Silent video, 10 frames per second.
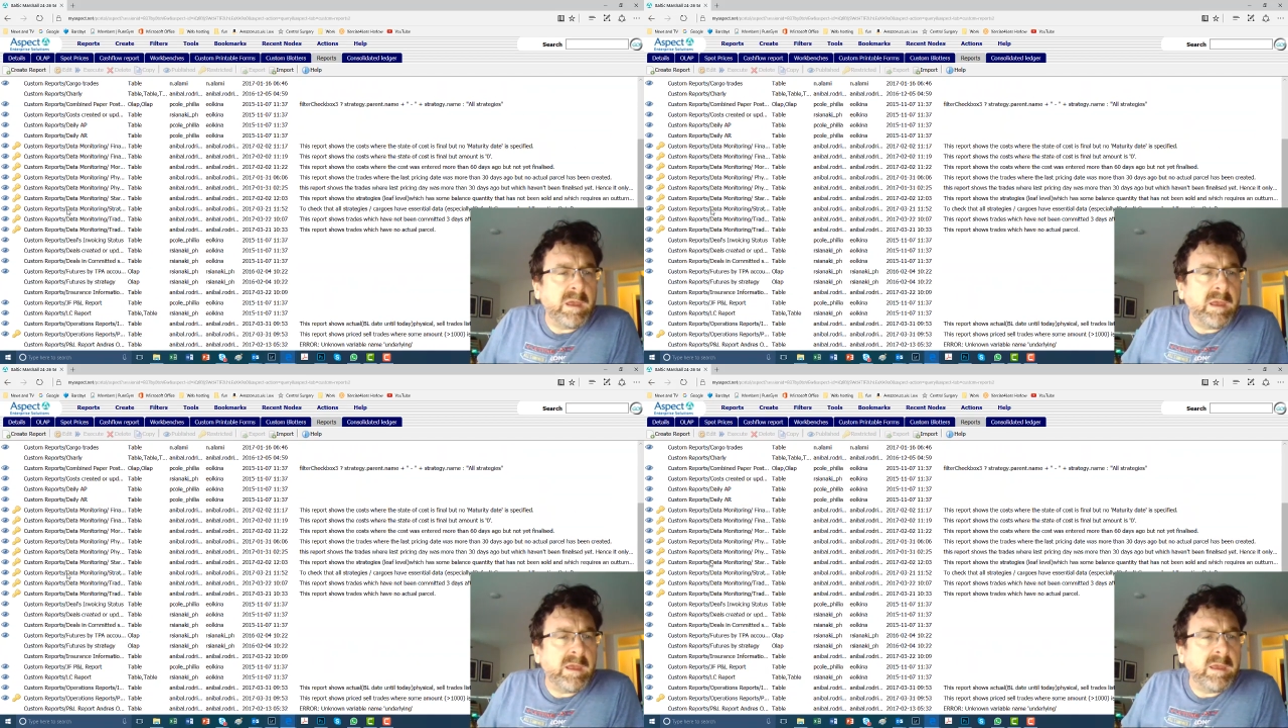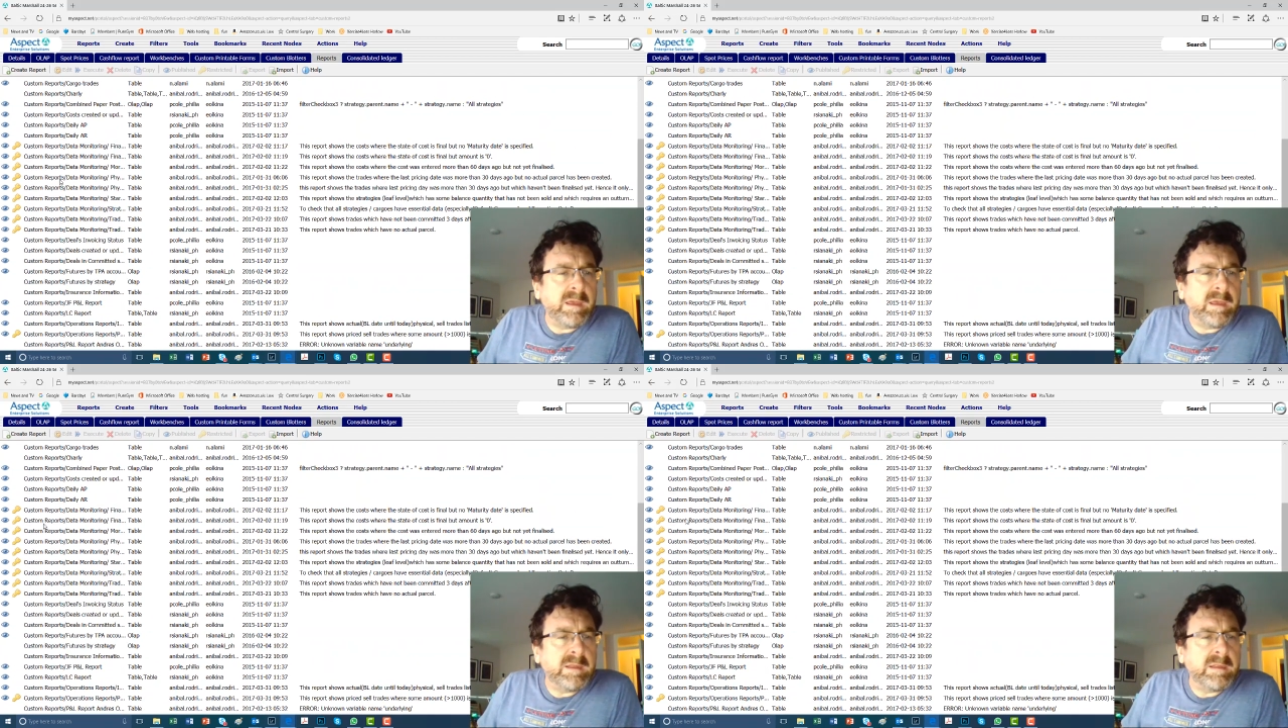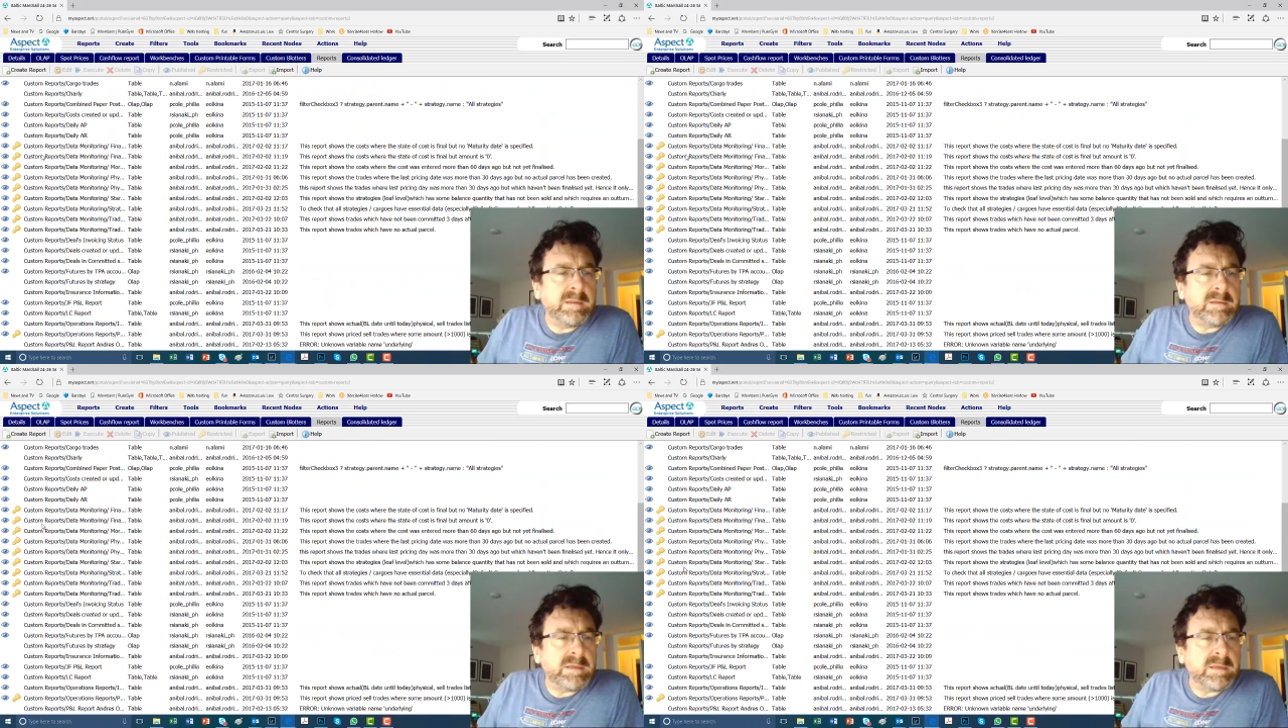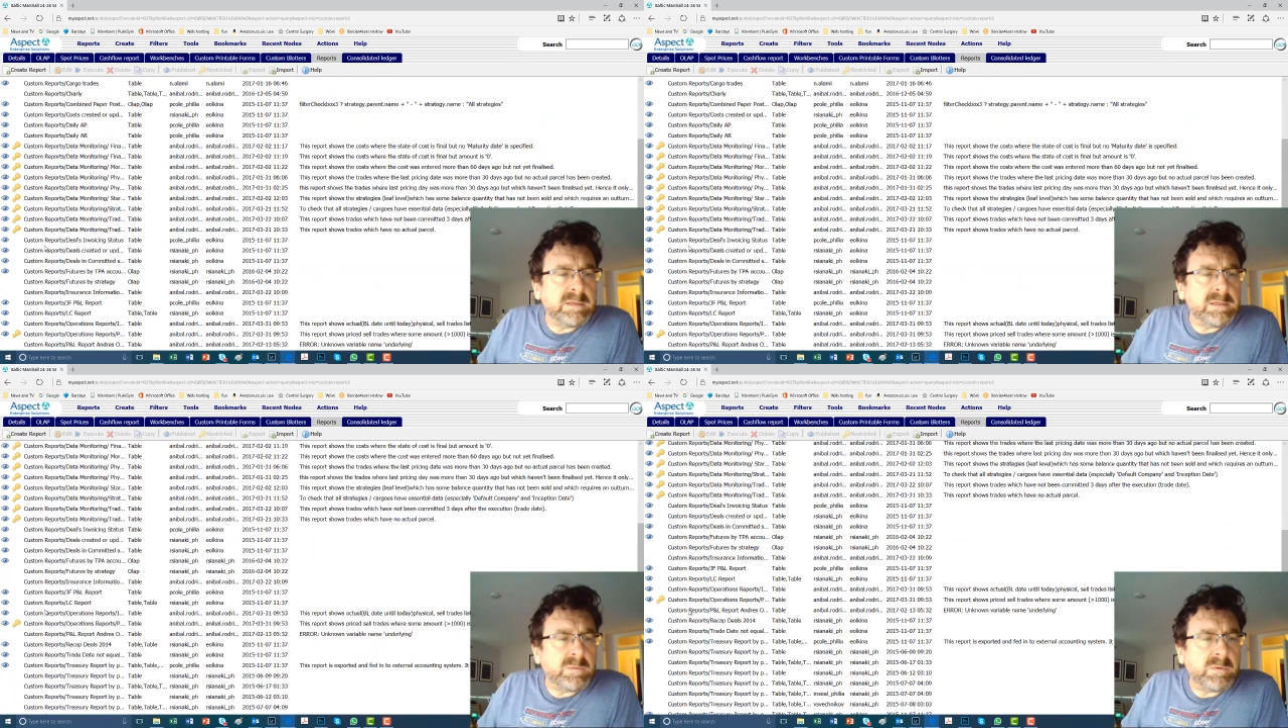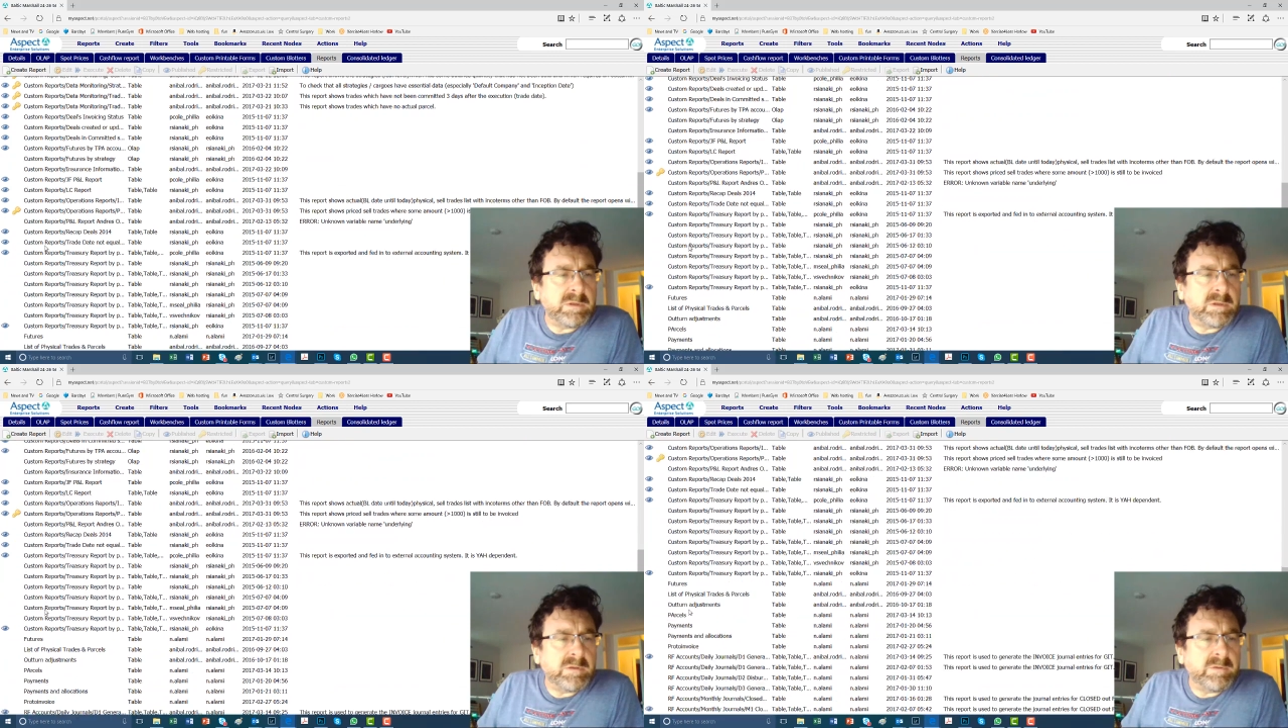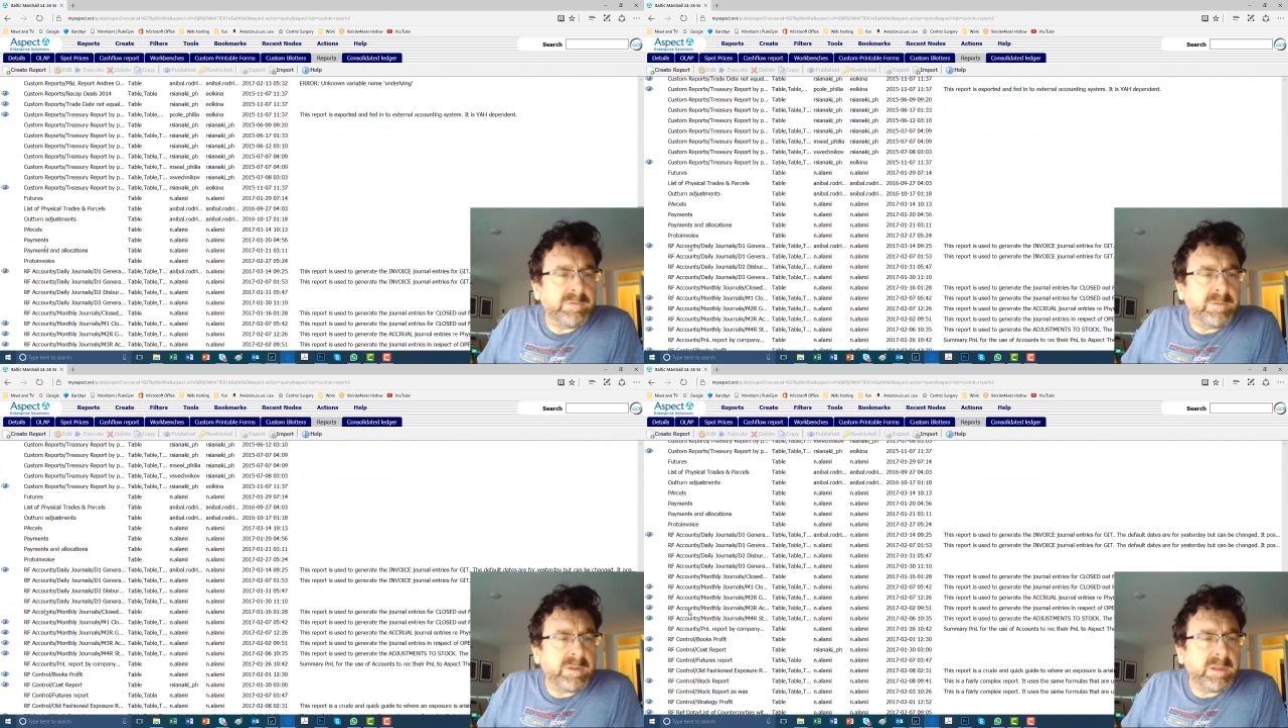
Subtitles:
and it's one of